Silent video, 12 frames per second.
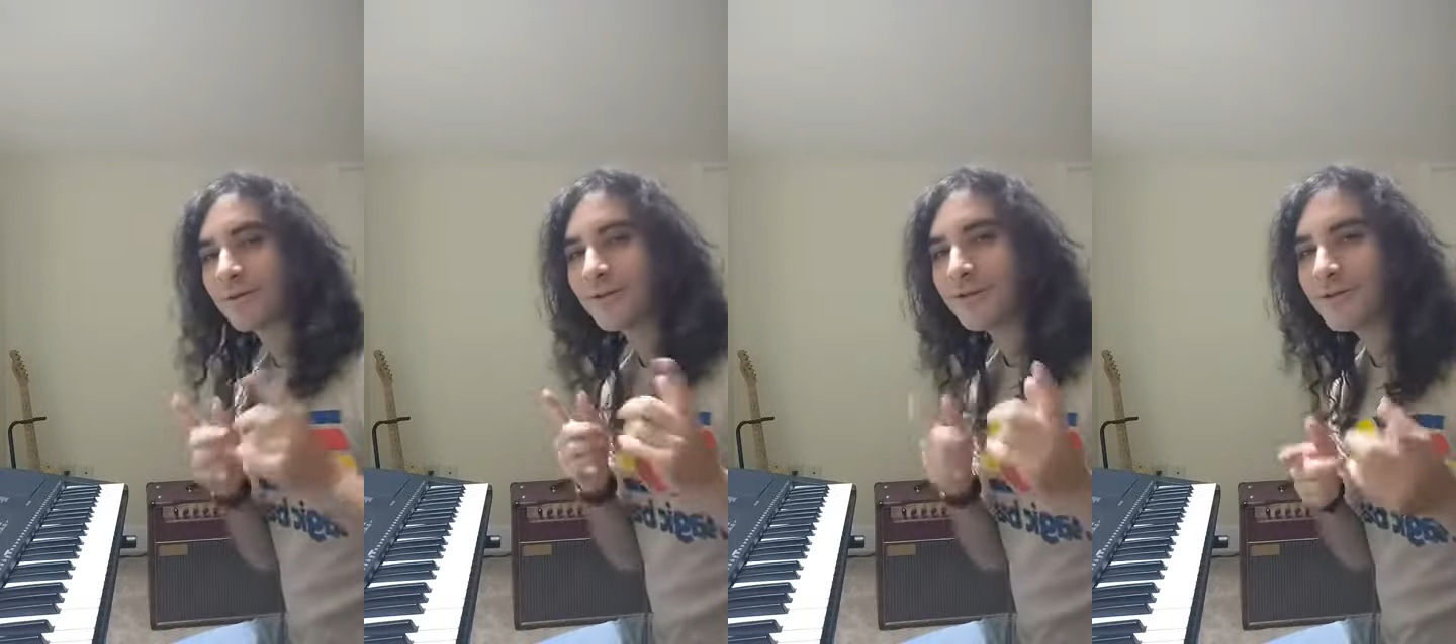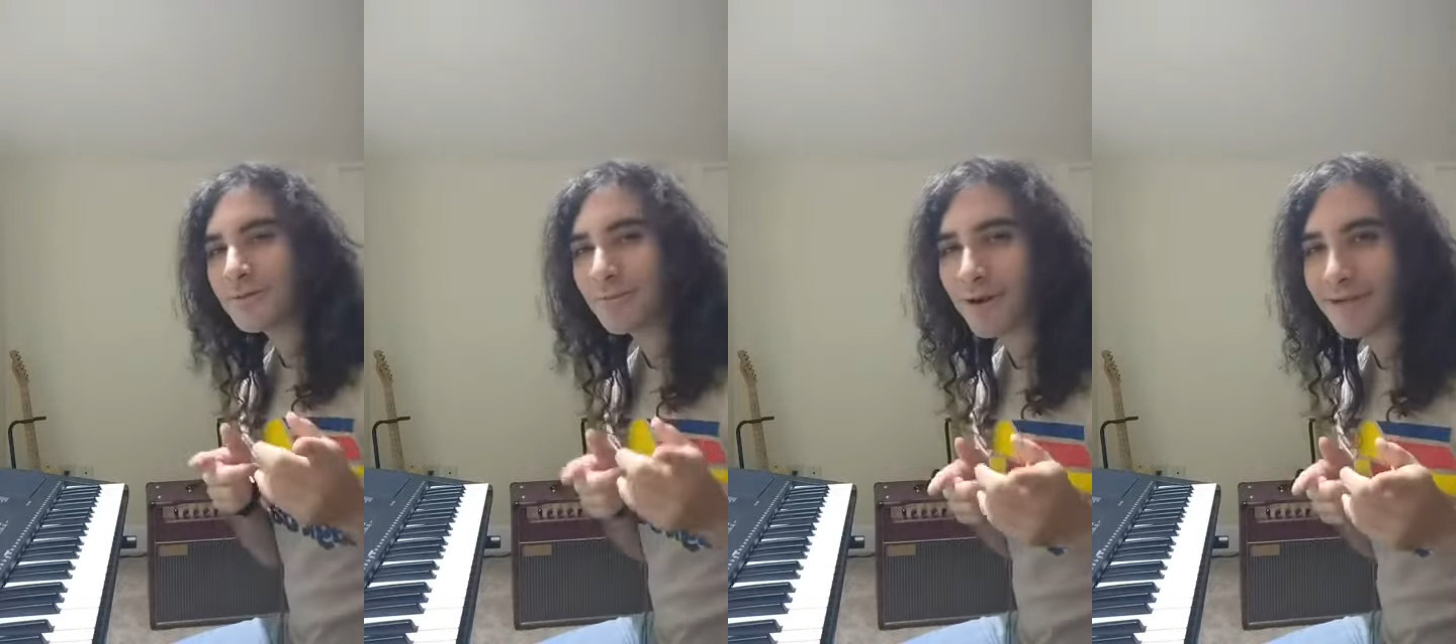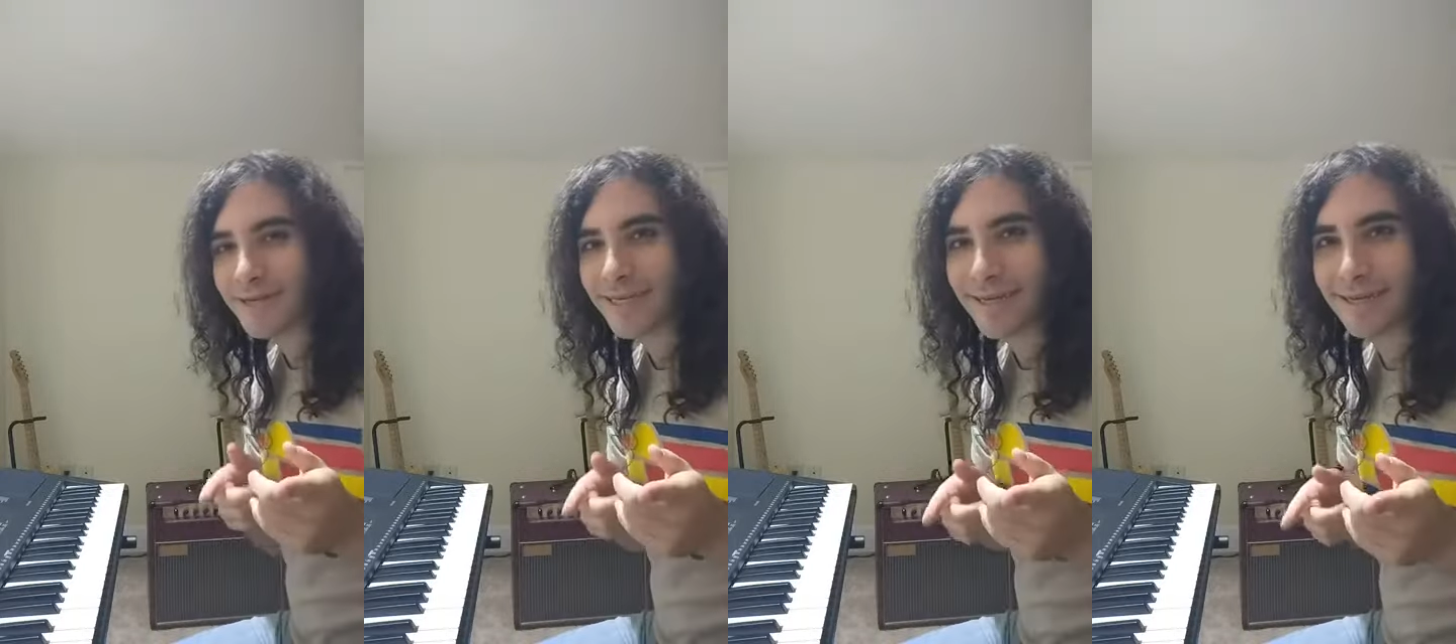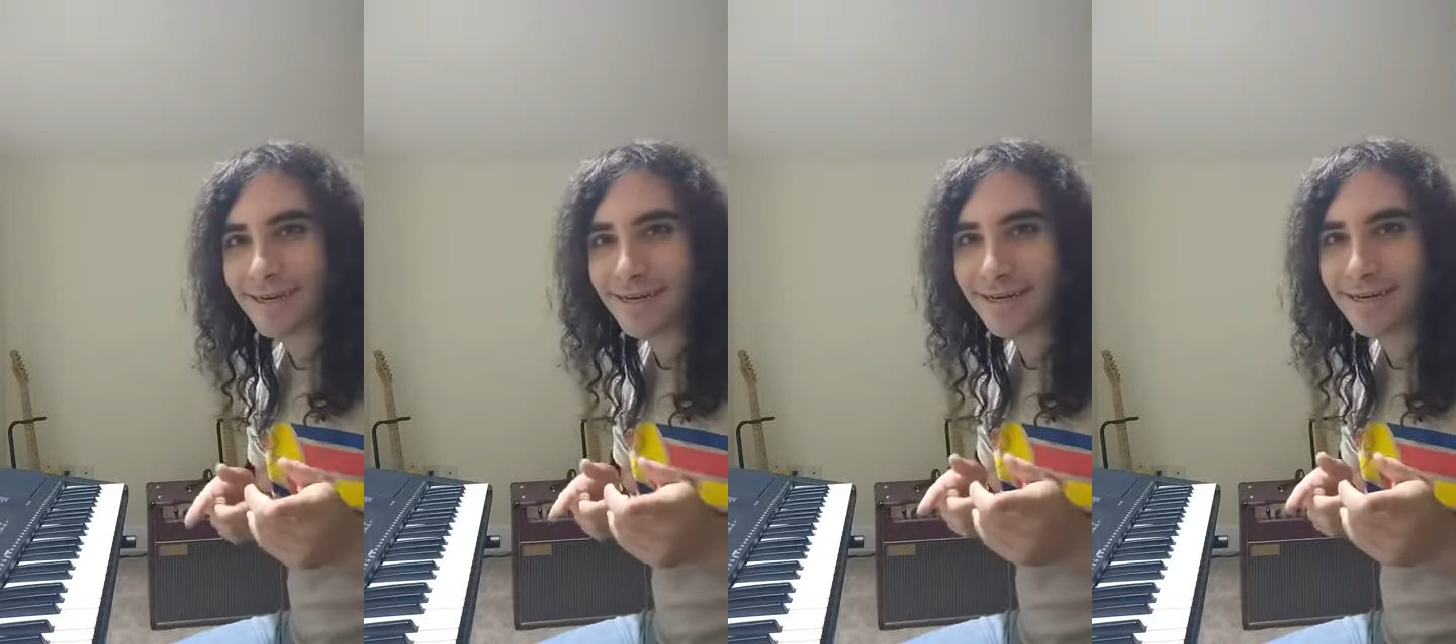here's the part that
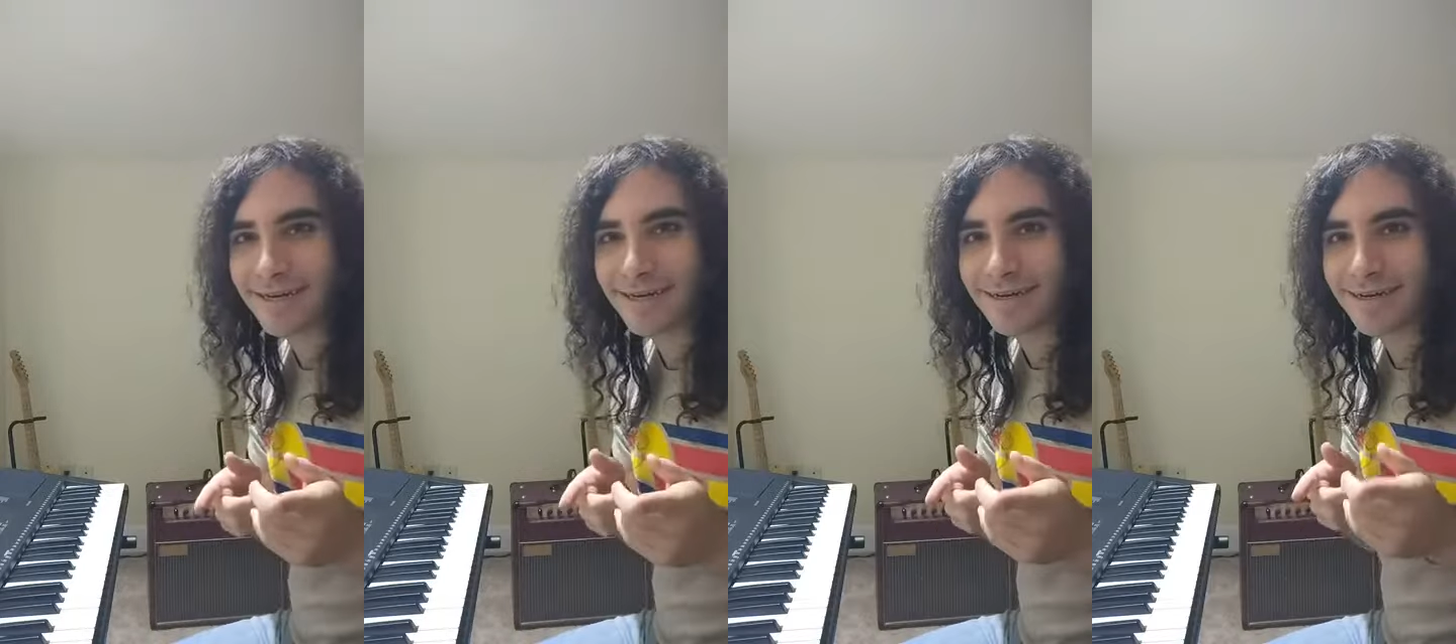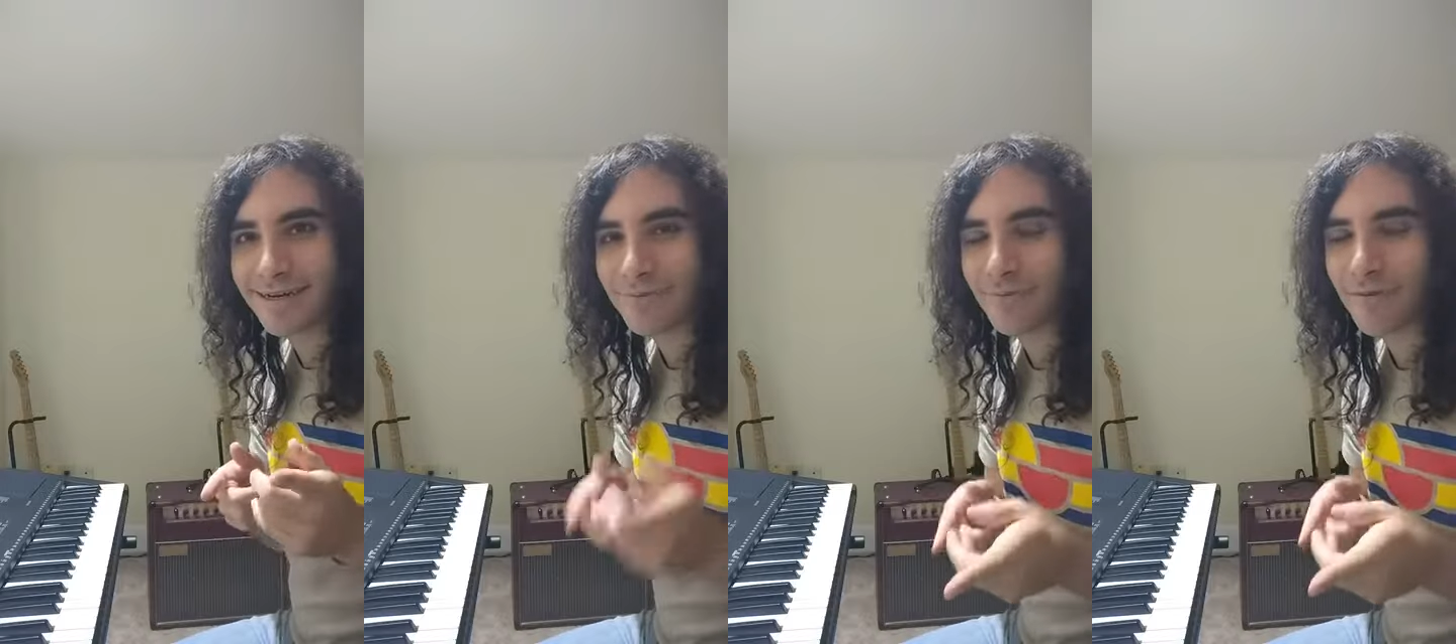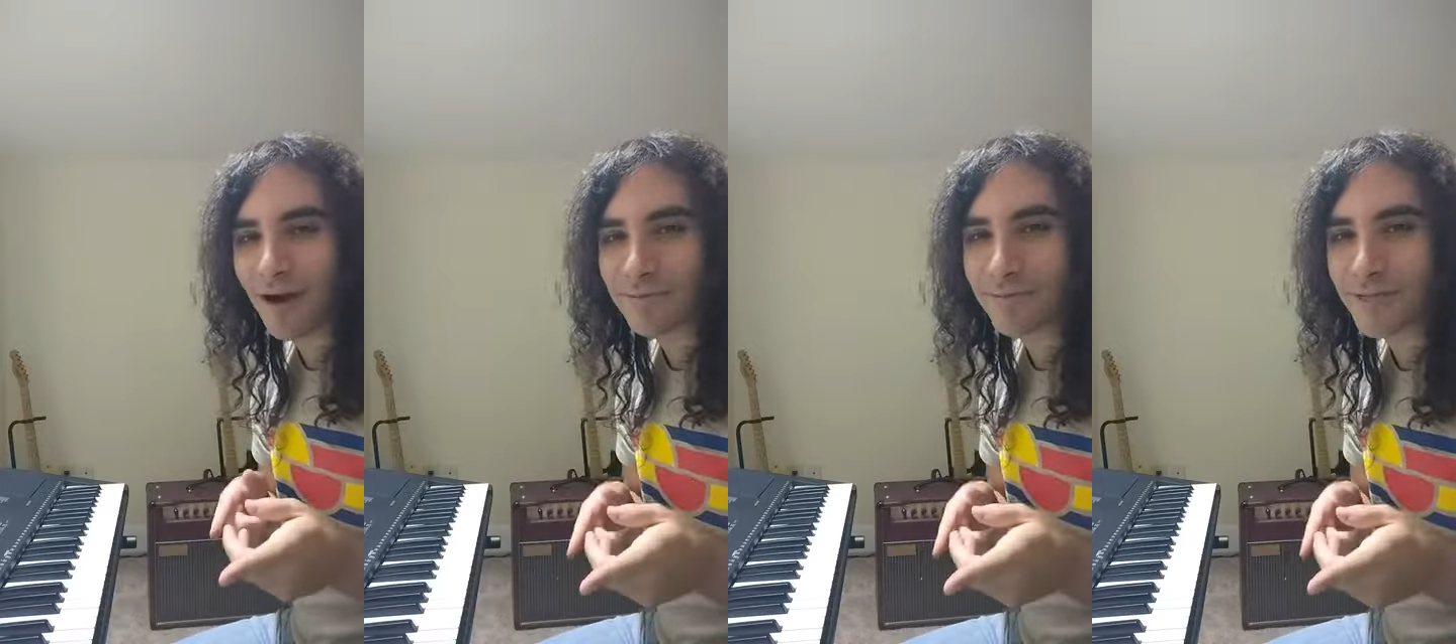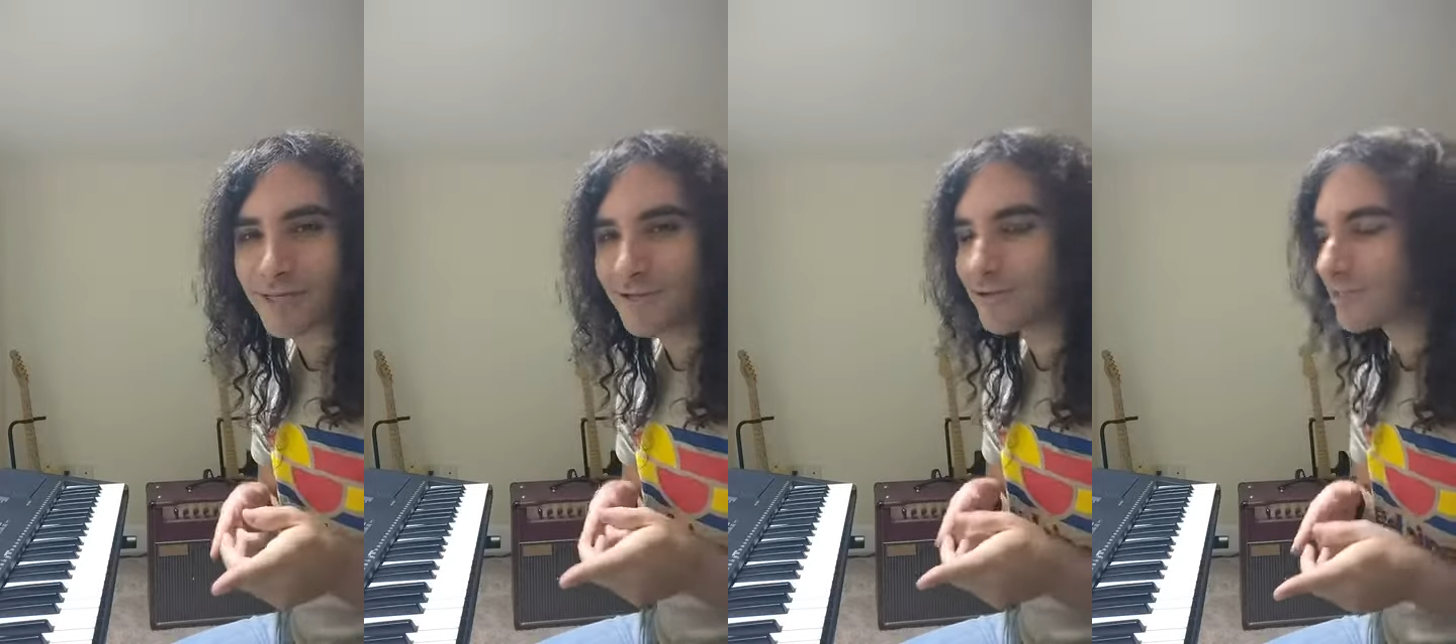you're
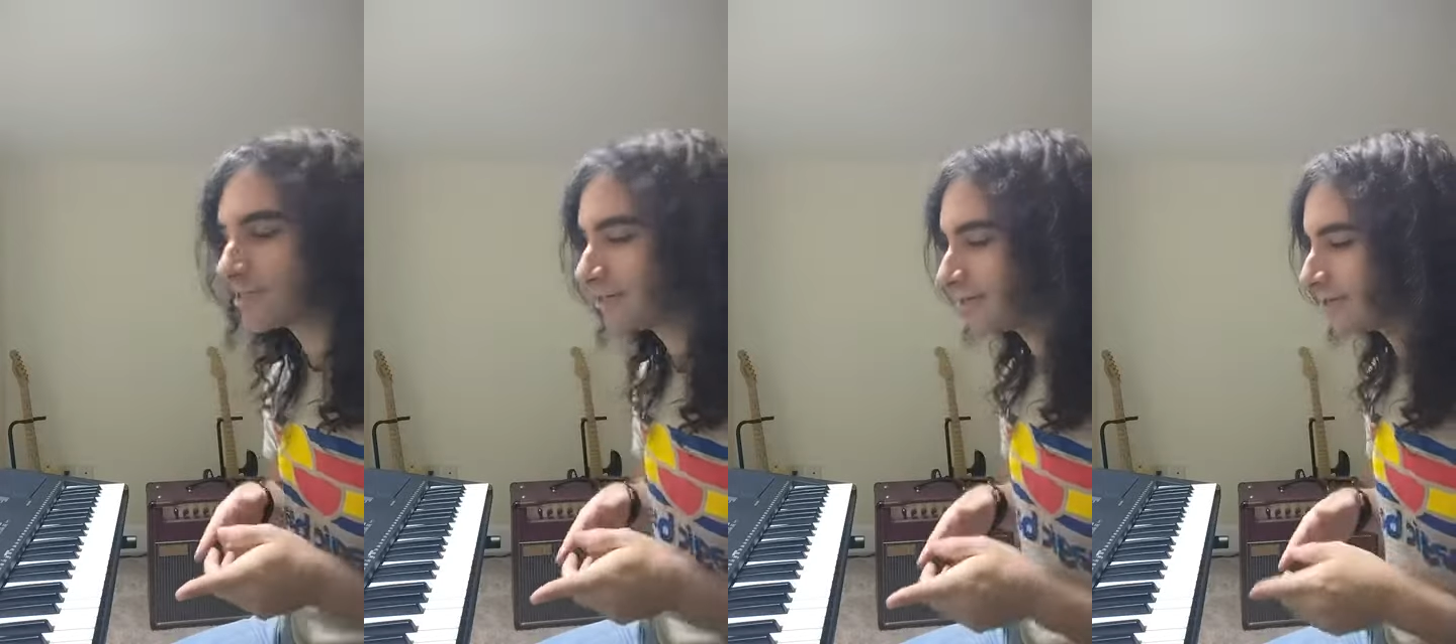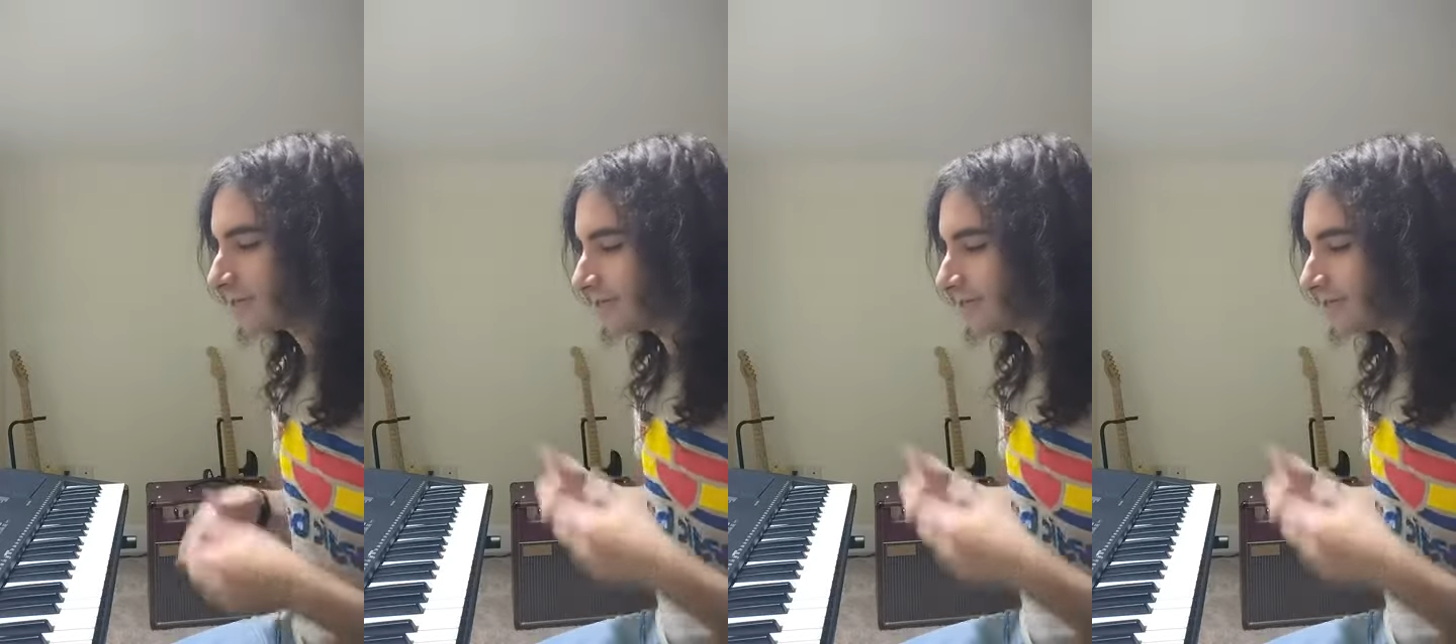probably interested in,